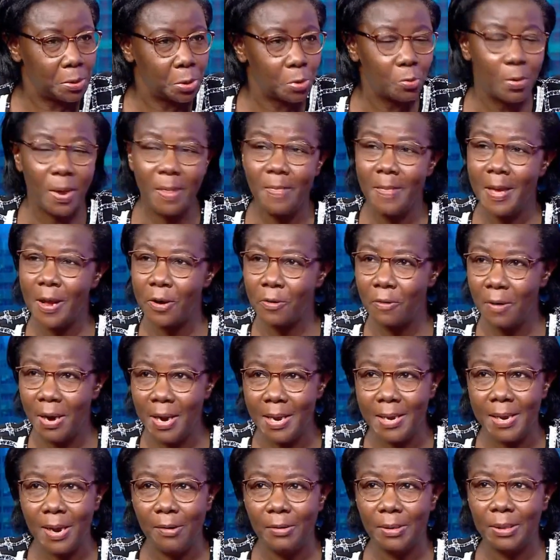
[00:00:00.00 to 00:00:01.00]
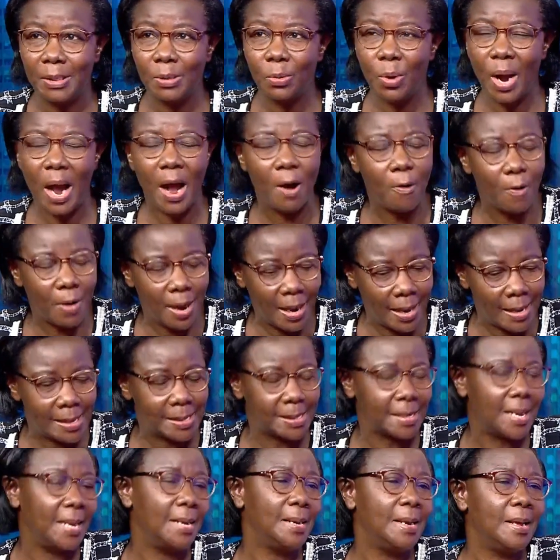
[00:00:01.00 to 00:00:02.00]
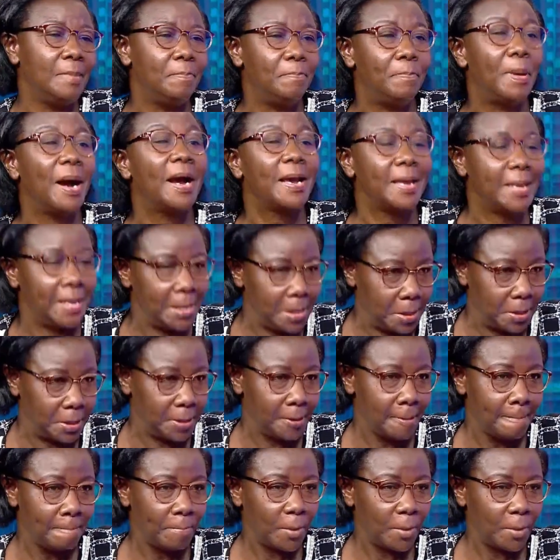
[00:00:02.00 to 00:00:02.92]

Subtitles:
So when they're rolling out, how else can they package